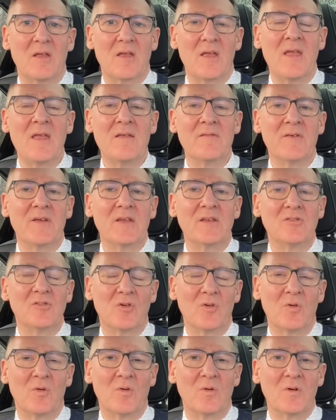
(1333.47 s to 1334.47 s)
EV
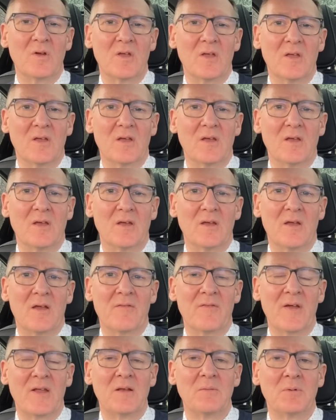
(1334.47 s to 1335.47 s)
torque
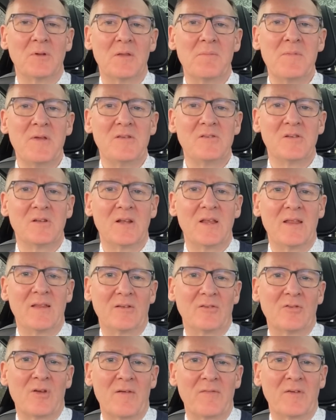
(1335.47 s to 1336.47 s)
available immediately at
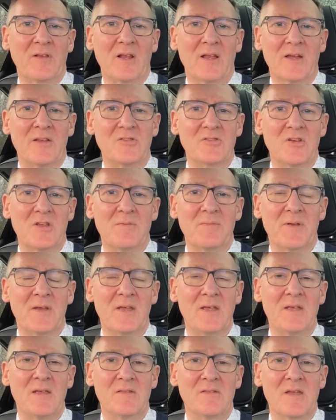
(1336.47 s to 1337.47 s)
the traffic light
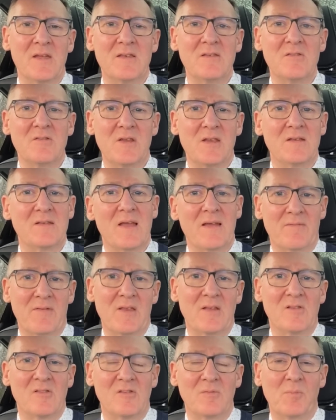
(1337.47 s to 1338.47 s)
GP, then you need to have
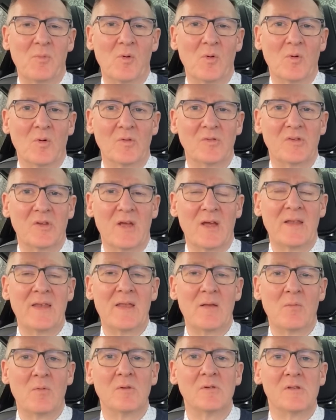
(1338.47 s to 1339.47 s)
it in sport and
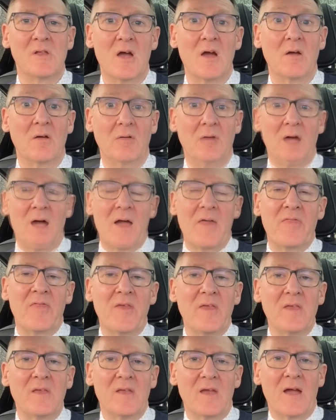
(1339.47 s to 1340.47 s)
it will go. I
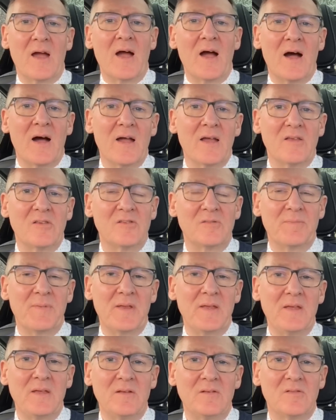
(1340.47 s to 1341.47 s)
think at higher
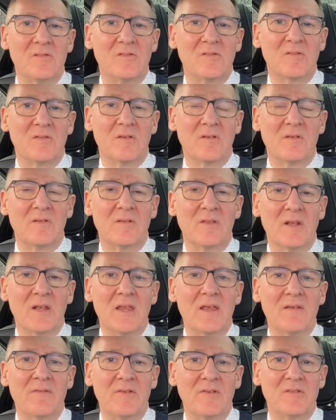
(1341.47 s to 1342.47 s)
speeds the
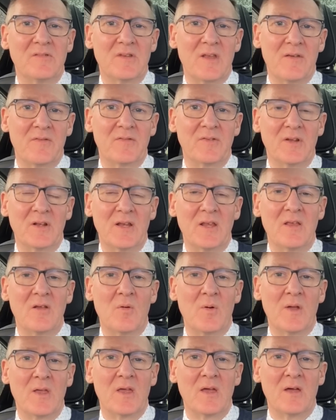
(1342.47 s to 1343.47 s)
Leaf is definitely
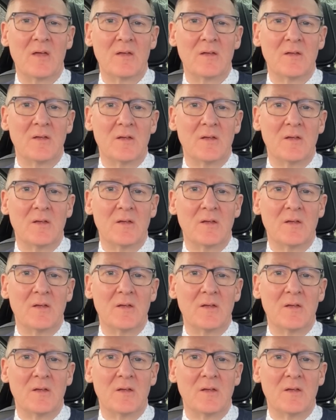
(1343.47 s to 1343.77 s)
quicker,